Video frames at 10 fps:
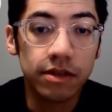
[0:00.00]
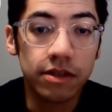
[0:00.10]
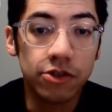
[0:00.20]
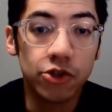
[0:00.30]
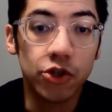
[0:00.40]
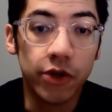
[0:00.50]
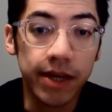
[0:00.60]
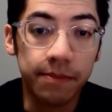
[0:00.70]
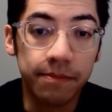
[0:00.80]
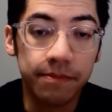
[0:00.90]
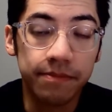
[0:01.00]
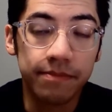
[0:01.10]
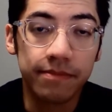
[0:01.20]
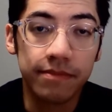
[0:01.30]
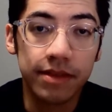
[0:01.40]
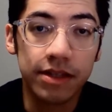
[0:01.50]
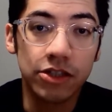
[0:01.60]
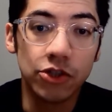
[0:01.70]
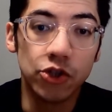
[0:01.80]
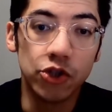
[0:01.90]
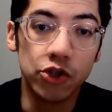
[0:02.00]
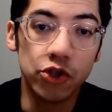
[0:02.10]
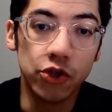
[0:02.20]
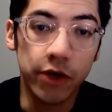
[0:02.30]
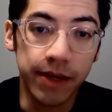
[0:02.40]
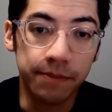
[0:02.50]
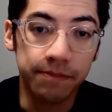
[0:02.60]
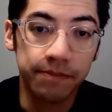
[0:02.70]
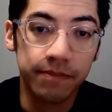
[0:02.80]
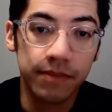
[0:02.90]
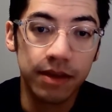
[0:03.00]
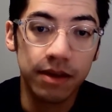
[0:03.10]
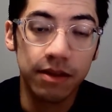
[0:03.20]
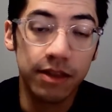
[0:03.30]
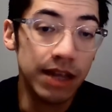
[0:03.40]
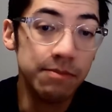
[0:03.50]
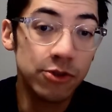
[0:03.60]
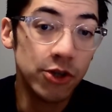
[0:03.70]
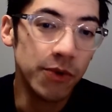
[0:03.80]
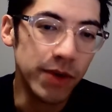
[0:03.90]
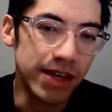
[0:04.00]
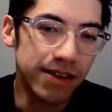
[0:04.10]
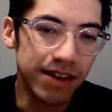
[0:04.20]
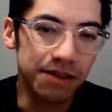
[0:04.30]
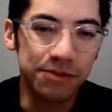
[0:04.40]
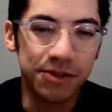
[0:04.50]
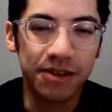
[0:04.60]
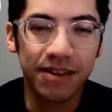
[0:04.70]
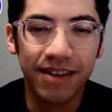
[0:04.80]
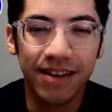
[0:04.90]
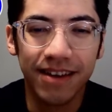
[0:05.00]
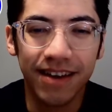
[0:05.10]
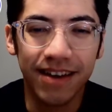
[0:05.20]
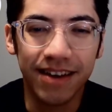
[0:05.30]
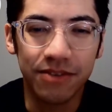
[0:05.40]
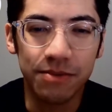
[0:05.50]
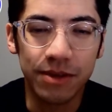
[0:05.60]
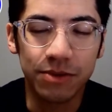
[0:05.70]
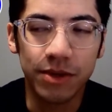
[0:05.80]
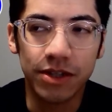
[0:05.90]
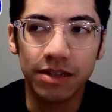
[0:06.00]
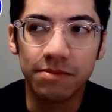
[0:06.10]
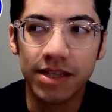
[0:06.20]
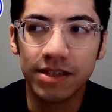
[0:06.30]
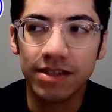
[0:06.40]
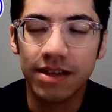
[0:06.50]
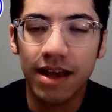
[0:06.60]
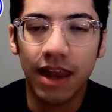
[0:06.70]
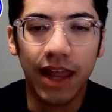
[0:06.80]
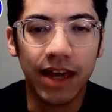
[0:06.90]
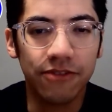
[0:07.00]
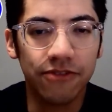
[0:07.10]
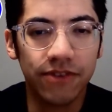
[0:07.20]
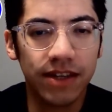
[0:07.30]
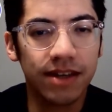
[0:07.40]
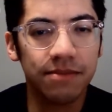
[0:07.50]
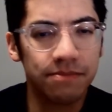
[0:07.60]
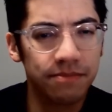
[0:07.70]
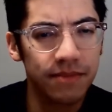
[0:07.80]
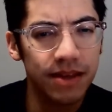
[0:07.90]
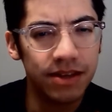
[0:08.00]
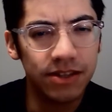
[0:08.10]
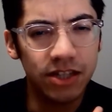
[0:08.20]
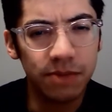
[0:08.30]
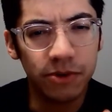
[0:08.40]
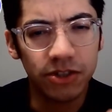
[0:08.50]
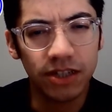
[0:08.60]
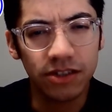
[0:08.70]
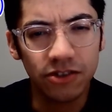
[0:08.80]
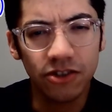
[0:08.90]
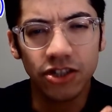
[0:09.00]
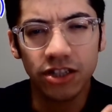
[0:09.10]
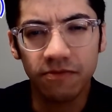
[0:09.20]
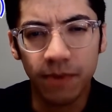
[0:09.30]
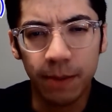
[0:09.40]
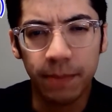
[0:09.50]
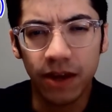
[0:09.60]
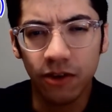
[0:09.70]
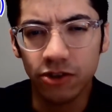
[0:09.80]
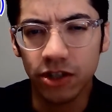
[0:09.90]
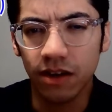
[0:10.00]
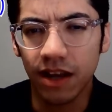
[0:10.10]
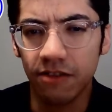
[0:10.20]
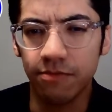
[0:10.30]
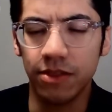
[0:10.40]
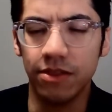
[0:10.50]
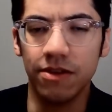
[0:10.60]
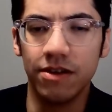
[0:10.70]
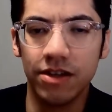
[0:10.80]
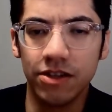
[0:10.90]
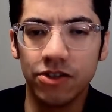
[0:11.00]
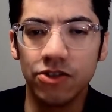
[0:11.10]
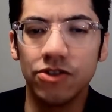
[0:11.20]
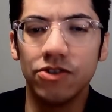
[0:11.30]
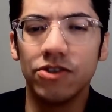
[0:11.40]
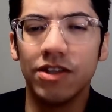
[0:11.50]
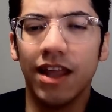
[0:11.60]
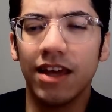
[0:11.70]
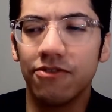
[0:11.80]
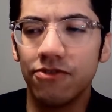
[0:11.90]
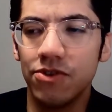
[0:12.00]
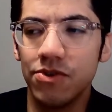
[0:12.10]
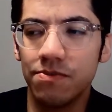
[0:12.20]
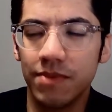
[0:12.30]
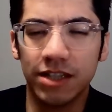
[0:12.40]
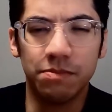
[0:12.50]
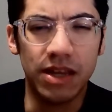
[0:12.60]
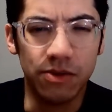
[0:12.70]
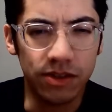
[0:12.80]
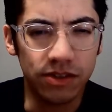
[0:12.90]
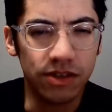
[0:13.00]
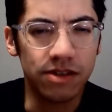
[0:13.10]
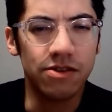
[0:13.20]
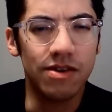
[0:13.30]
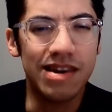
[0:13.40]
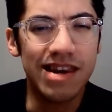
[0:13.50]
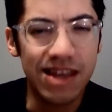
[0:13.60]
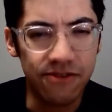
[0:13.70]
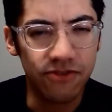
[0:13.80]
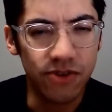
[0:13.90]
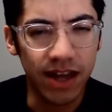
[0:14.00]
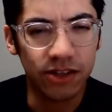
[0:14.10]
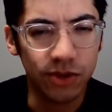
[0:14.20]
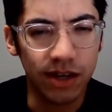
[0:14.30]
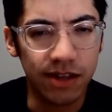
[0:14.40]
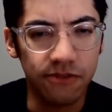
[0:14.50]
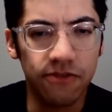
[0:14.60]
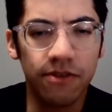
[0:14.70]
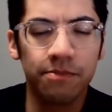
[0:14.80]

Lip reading: Zoe. Zoe. The name Zoe comes from this word and means life in a deeper sense. It's not just a biological life, but the life you experience and you live, you actually live.